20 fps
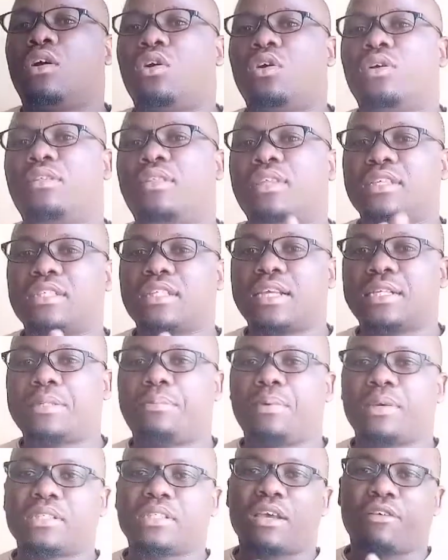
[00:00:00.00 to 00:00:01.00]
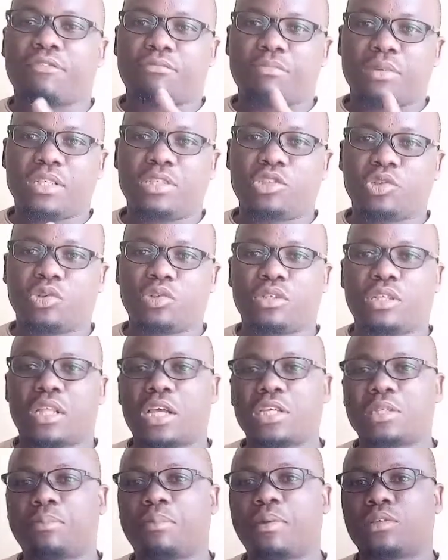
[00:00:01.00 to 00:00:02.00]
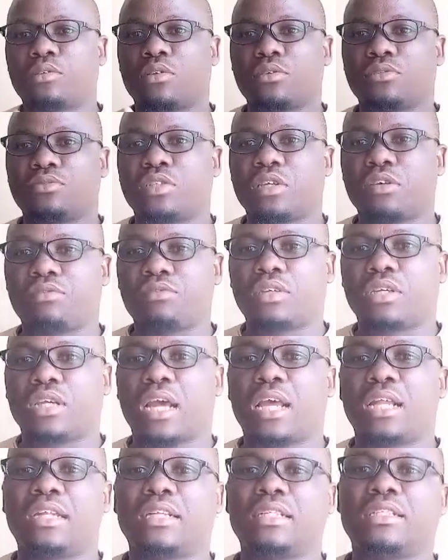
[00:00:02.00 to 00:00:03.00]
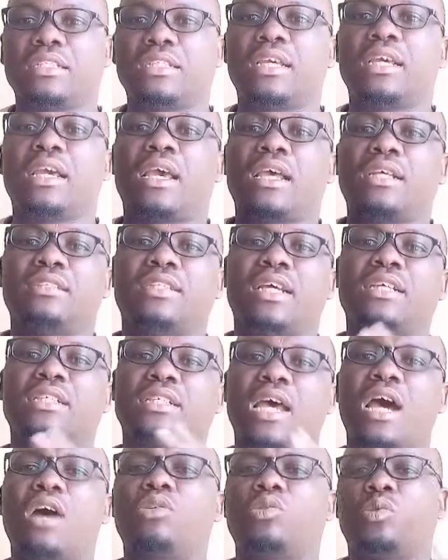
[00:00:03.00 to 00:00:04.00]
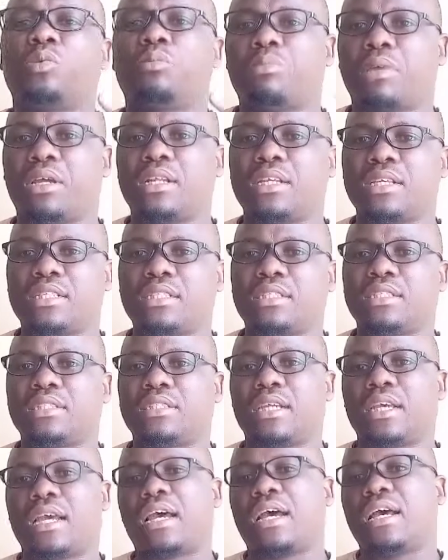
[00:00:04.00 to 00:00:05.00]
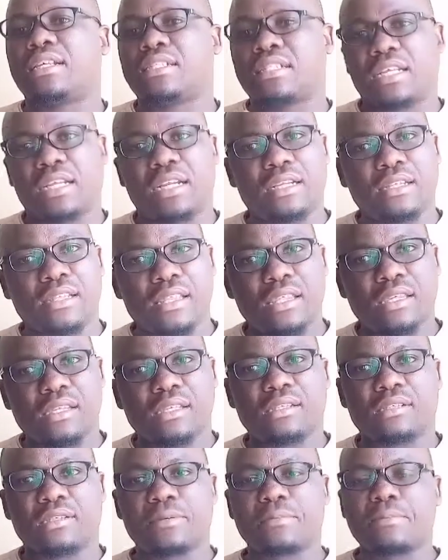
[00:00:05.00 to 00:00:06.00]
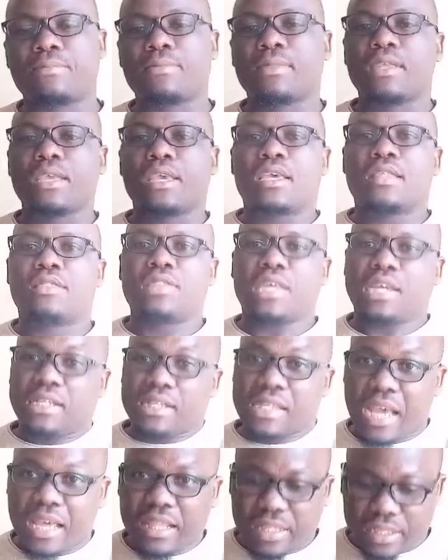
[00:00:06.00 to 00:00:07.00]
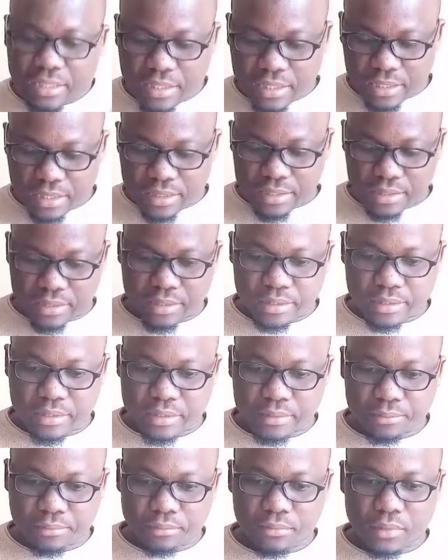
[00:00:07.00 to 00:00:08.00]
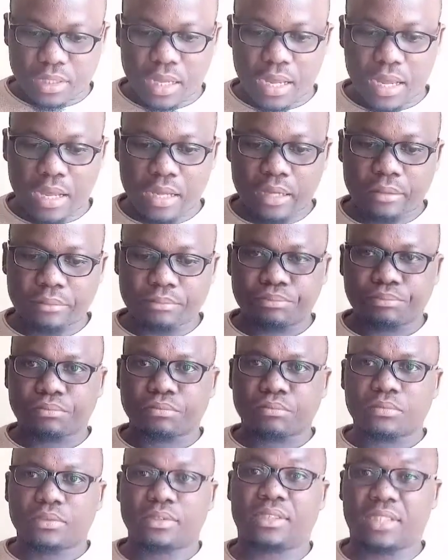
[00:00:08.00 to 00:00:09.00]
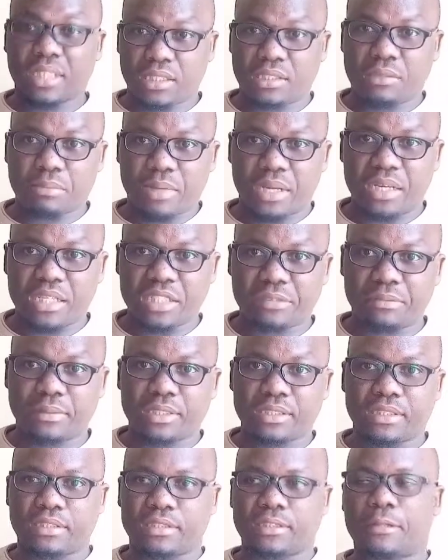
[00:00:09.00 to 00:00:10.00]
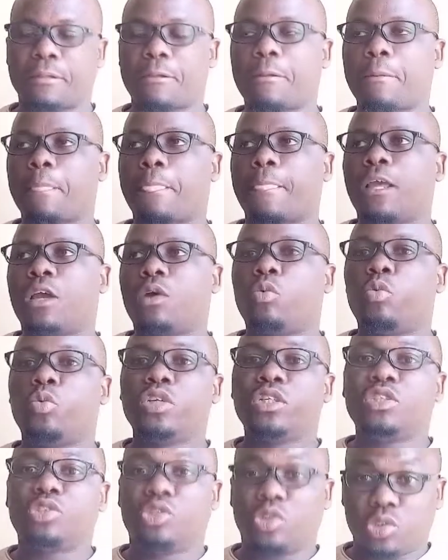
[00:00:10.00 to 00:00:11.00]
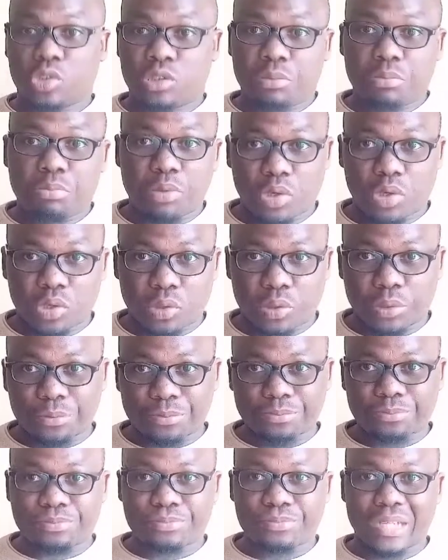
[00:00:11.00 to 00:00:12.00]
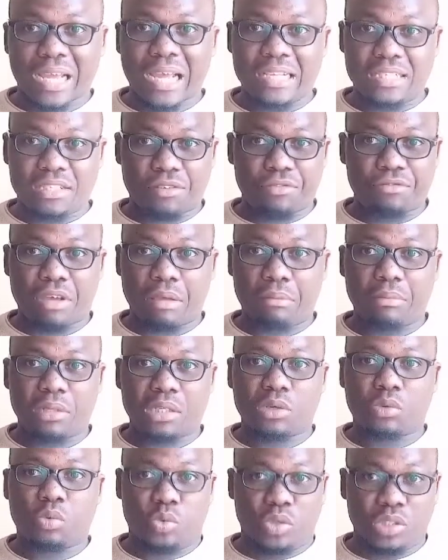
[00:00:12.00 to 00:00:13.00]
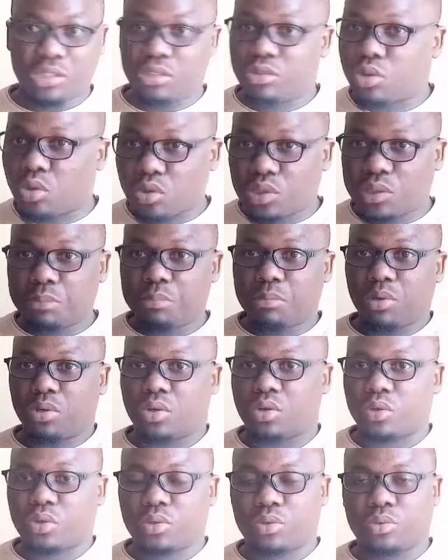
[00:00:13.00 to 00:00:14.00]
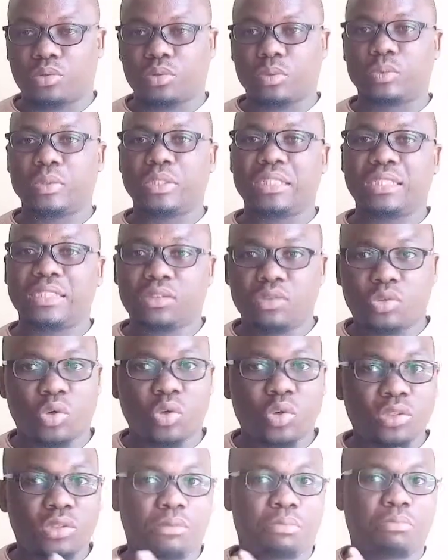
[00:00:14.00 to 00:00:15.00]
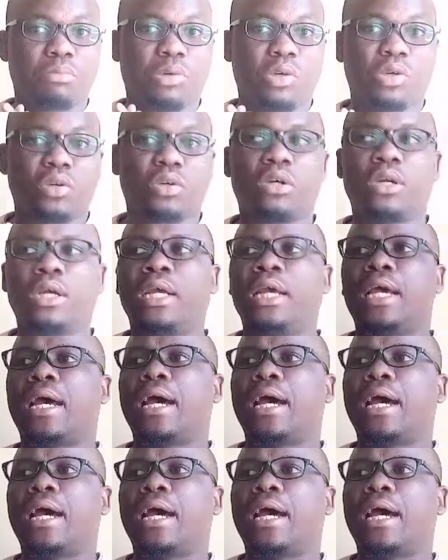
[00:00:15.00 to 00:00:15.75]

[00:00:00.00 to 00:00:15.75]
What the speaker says: All these aspects I've mentioned, the aspect of saving and just how to manage certain things. Then the other thing is this, debt management. We don't borrow as a family. We don't borrow. We don't borrow.